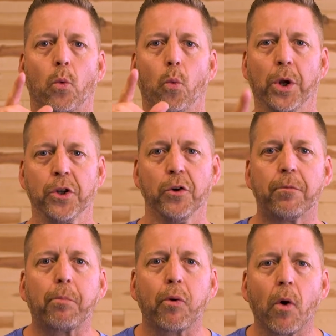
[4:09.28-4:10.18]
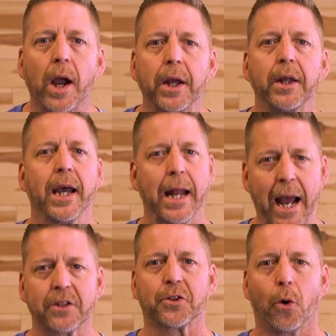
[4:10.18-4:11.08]
when you've prayed and
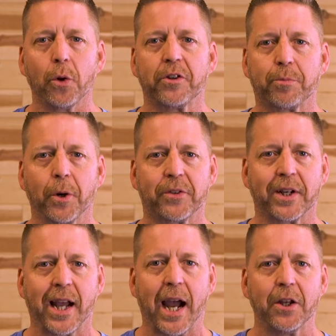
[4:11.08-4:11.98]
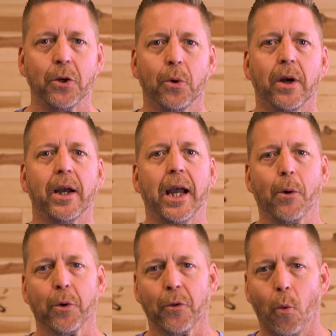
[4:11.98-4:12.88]
asked the Holy Spirit to guide you,
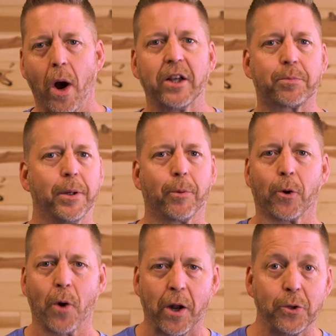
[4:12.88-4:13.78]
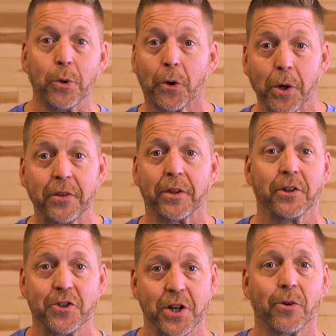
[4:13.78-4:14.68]
and when the wise people around you agree that
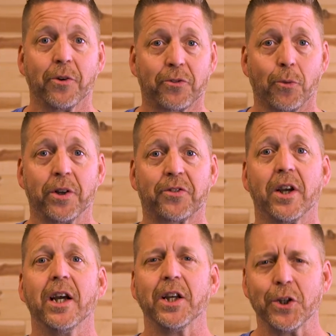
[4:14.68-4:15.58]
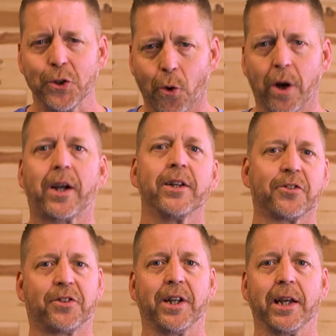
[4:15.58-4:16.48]
the generous risk you're
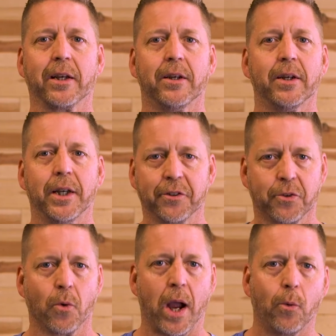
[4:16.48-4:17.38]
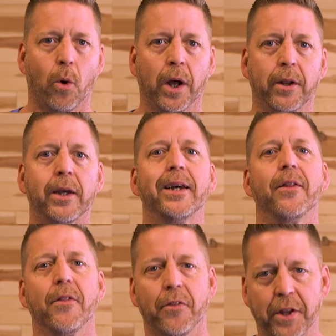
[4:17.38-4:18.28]
considering is the right one,
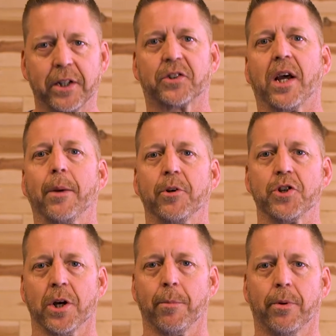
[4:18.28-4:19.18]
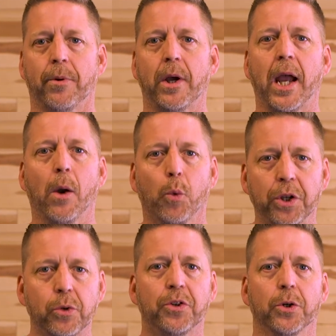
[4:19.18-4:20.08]
then it's time to jump. And
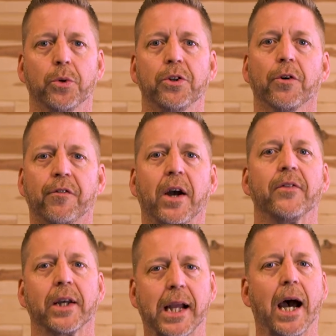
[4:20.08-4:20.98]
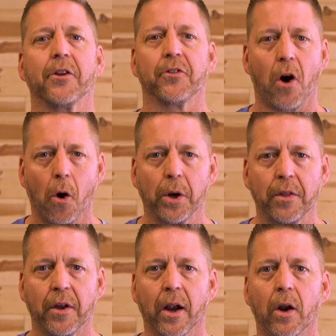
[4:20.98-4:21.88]
when you do, you'll find that God is already
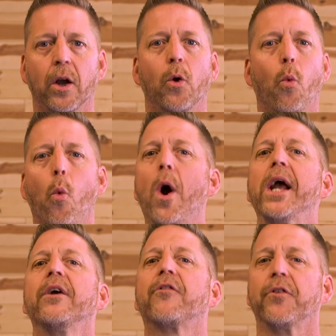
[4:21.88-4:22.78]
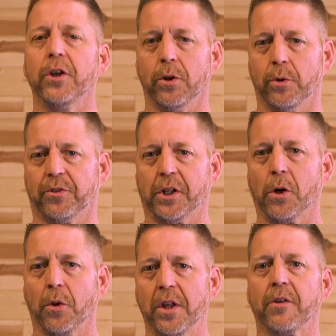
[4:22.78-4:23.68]
there, waiting for you to
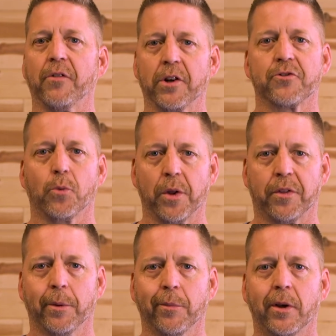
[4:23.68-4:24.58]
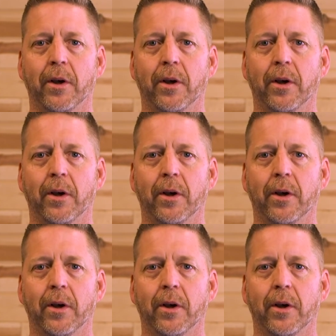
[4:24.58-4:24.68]
go to the adventure with him.